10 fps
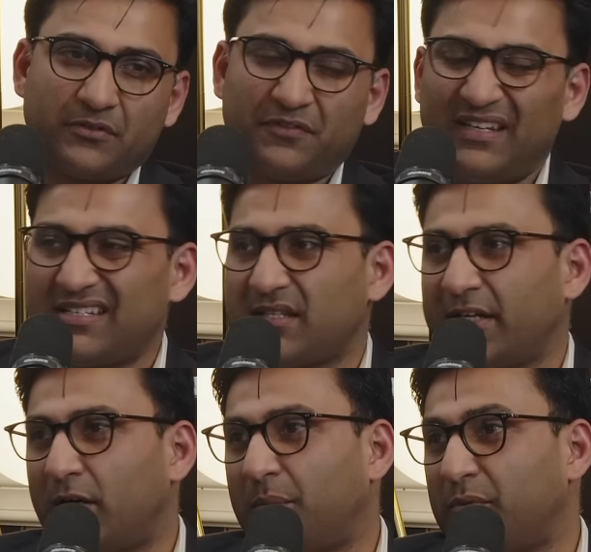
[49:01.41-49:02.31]
of things
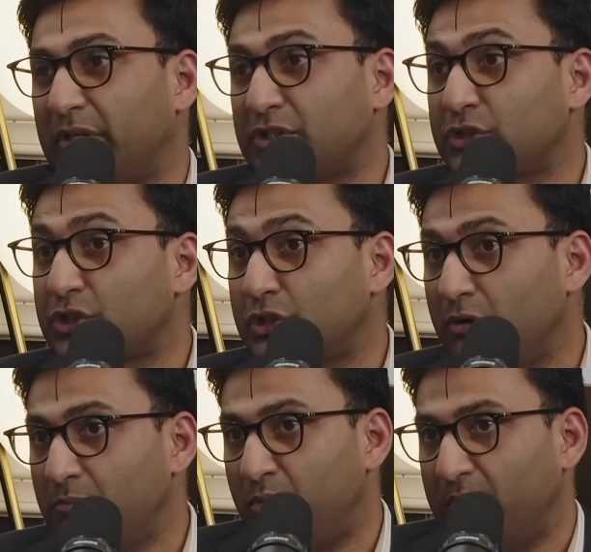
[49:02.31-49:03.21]
like Operation
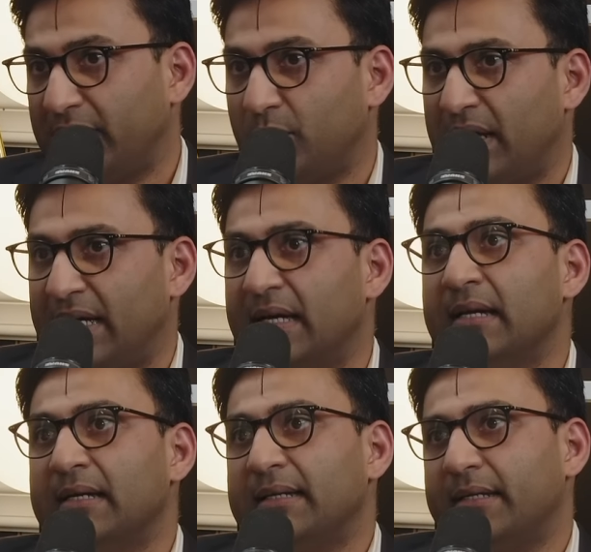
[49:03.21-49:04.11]
Choke Point, where,
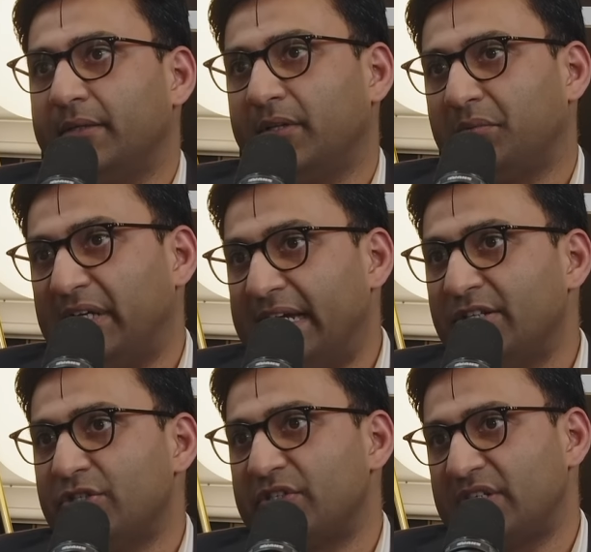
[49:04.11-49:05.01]
there were
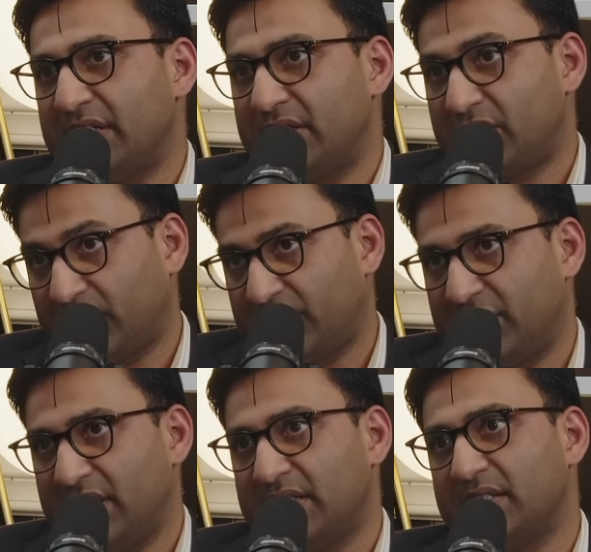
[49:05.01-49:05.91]
agencies such
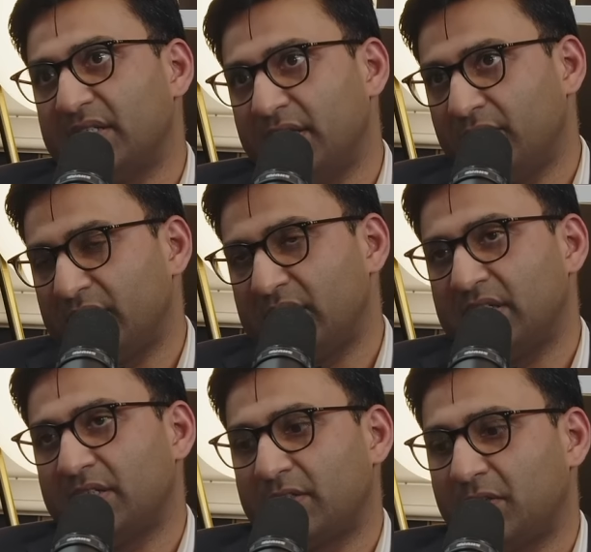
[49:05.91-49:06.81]
as the SEC,
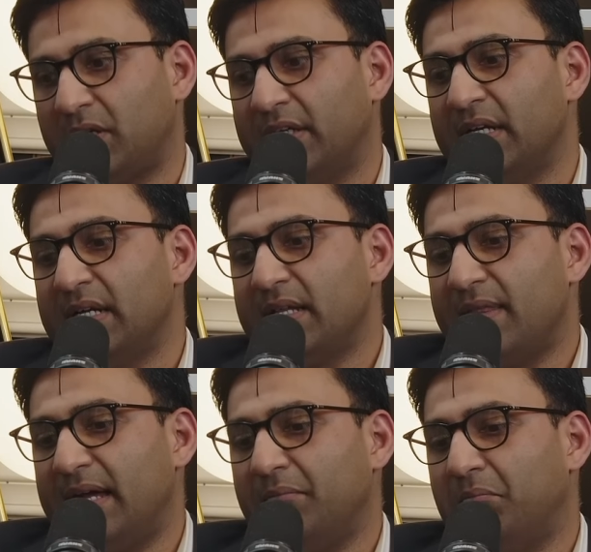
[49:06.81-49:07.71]
OCC, and so on,
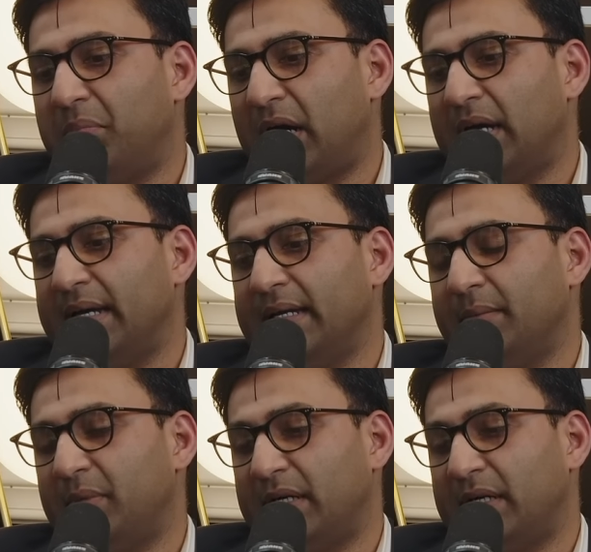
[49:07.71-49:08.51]
that by